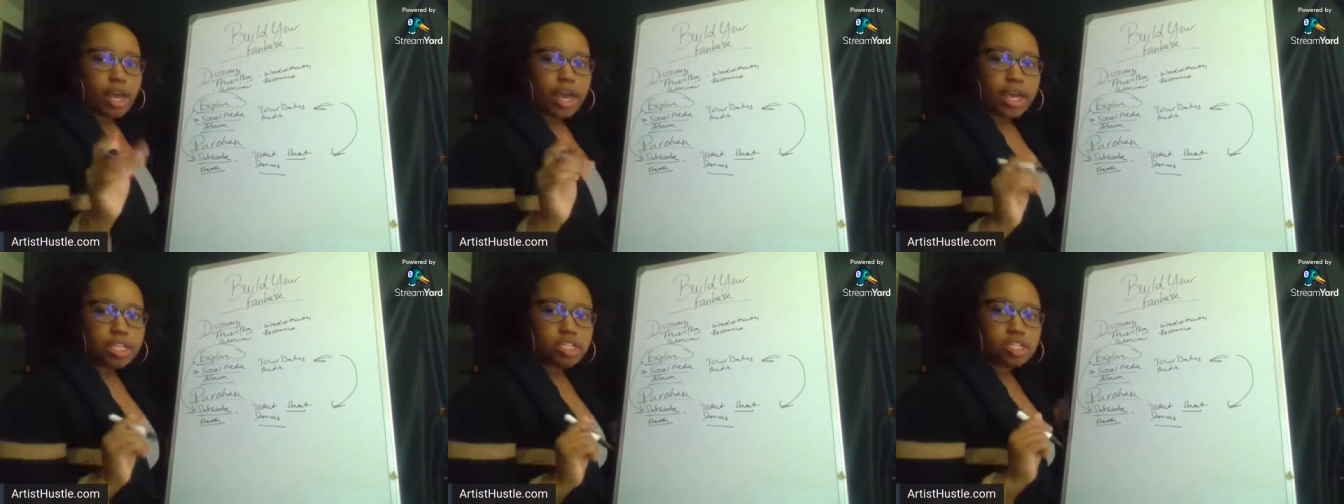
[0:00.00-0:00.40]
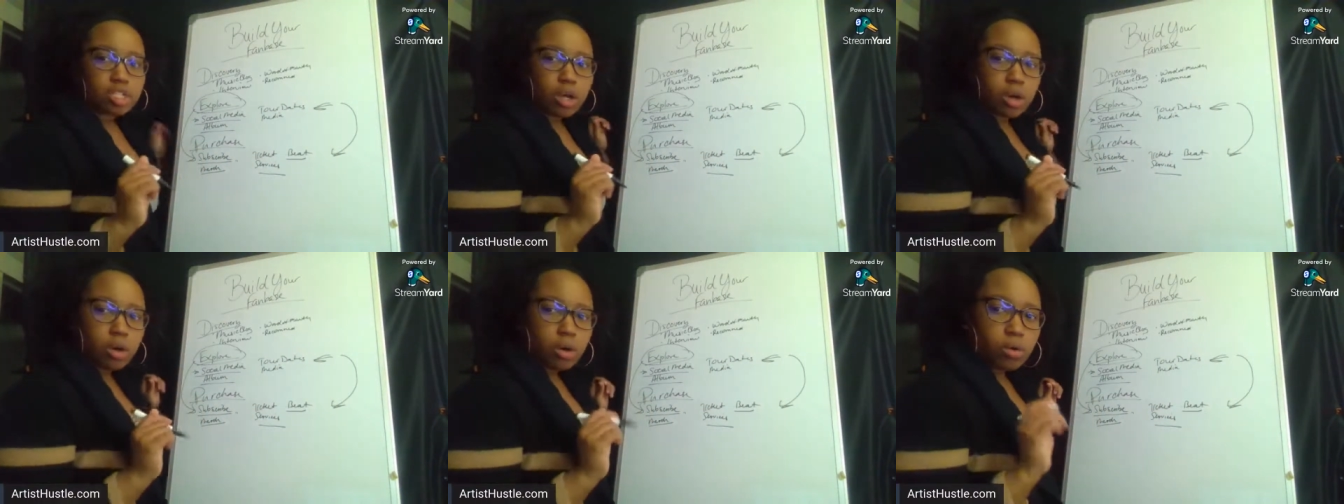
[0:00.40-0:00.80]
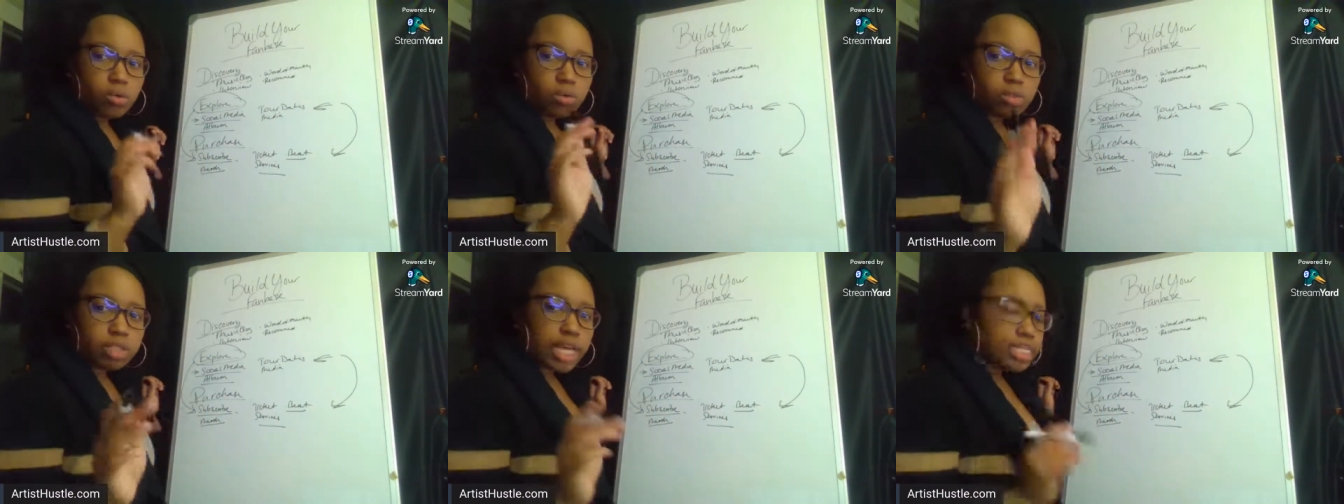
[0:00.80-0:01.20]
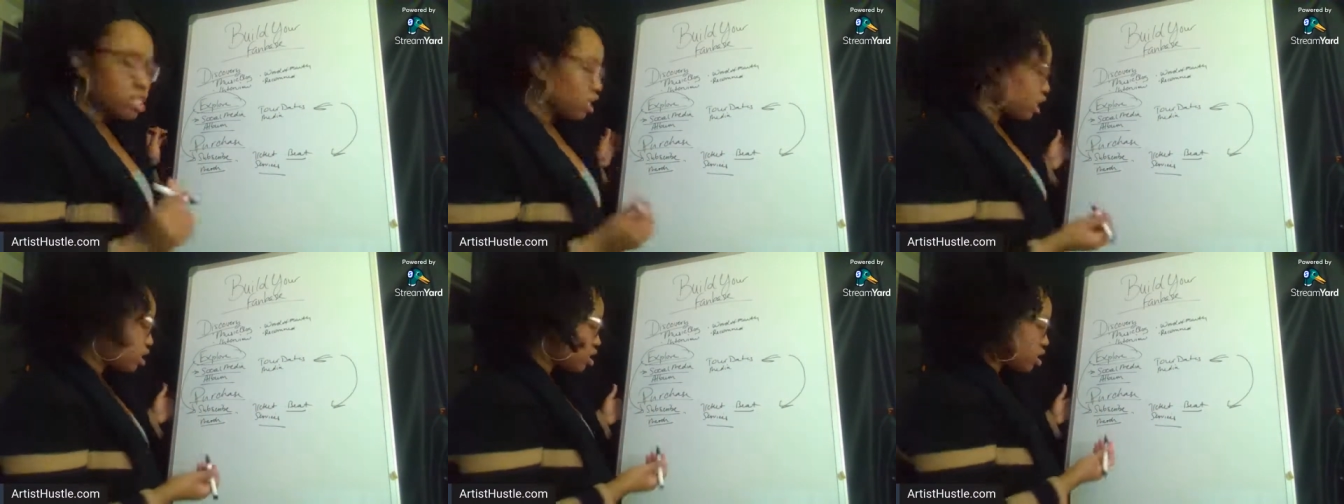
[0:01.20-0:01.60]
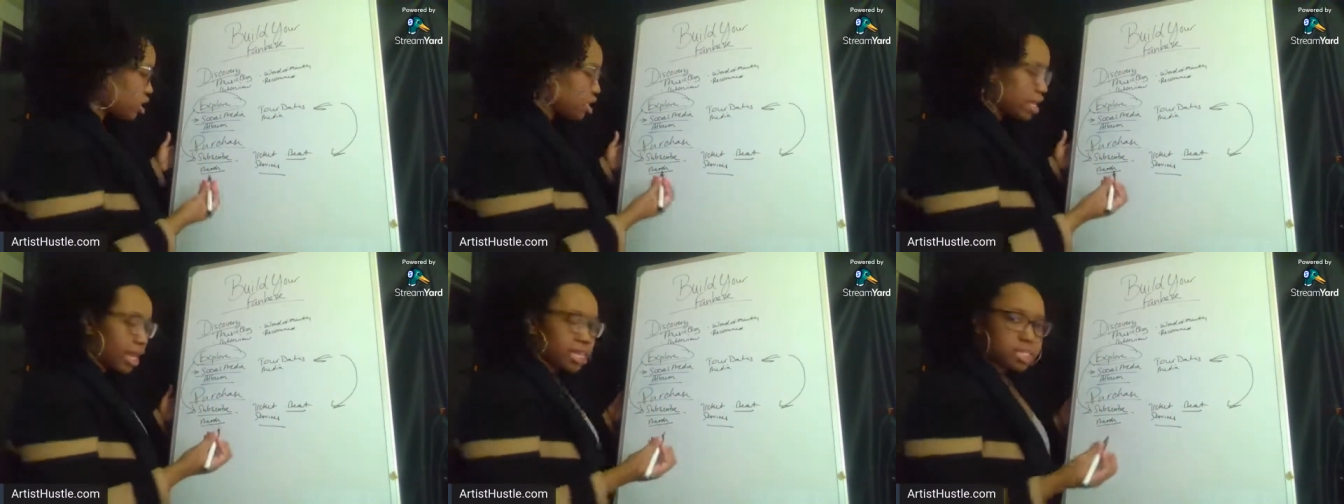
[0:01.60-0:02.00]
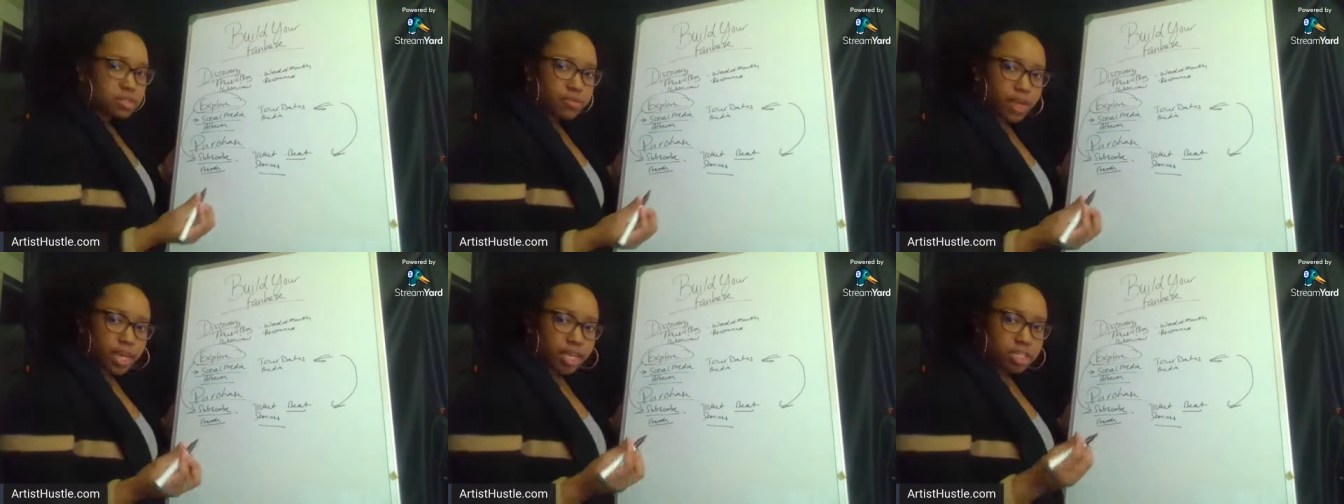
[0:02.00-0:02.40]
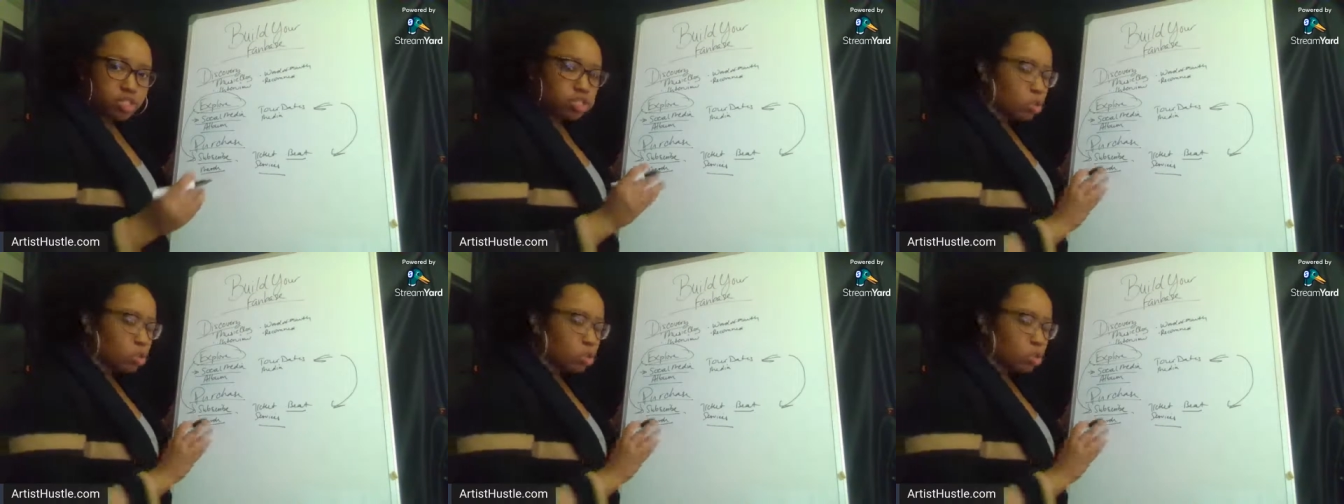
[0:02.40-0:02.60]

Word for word: And so let's get to the next phase.